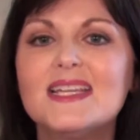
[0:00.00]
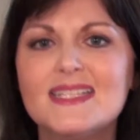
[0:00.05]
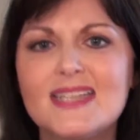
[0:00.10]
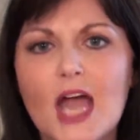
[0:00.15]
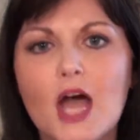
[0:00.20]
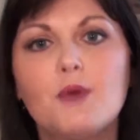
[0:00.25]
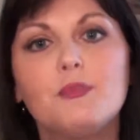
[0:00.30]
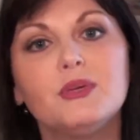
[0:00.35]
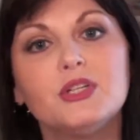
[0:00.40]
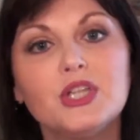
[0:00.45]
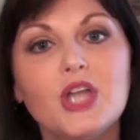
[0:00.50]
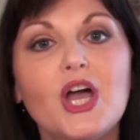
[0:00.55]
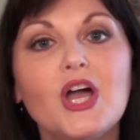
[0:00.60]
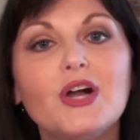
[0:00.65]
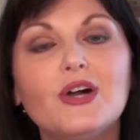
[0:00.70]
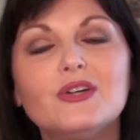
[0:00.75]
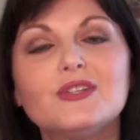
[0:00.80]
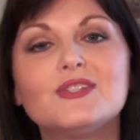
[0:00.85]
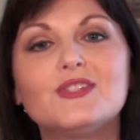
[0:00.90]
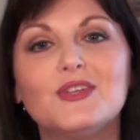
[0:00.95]
down
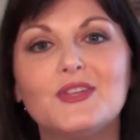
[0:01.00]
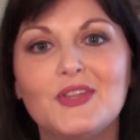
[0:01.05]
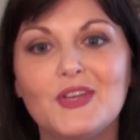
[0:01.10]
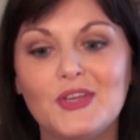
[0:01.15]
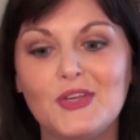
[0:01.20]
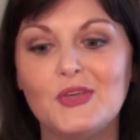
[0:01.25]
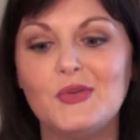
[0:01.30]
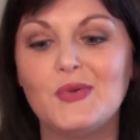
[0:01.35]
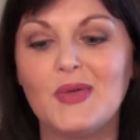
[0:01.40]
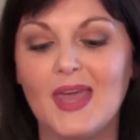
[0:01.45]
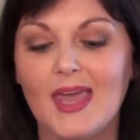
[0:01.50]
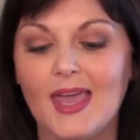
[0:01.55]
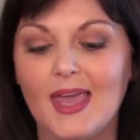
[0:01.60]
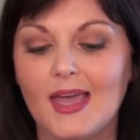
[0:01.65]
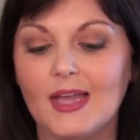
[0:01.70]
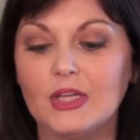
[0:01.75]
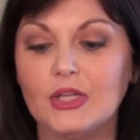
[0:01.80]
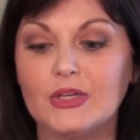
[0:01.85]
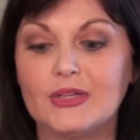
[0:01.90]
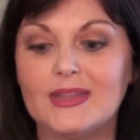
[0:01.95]
below so that you
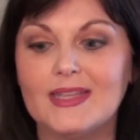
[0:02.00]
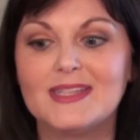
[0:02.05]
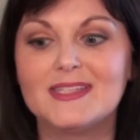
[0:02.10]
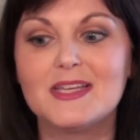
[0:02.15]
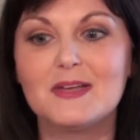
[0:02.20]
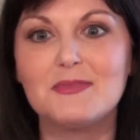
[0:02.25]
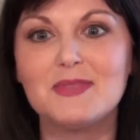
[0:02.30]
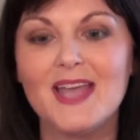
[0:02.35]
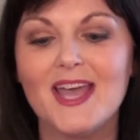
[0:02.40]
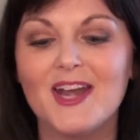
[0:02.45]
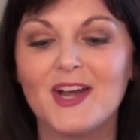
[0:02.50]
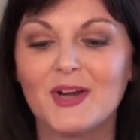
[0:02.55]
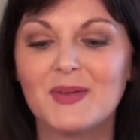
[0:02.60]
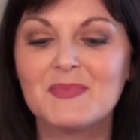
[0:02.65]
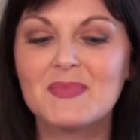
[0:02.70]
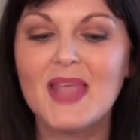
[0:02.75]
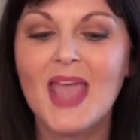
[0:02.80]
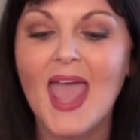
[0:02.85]
can look these up later.